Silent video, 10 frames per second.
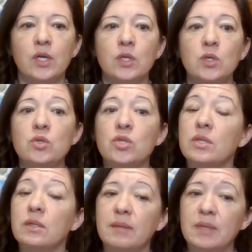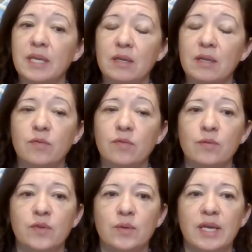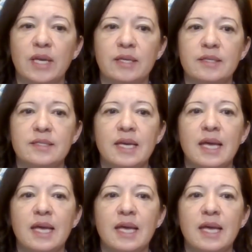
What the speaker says: you should eliminate it for a few days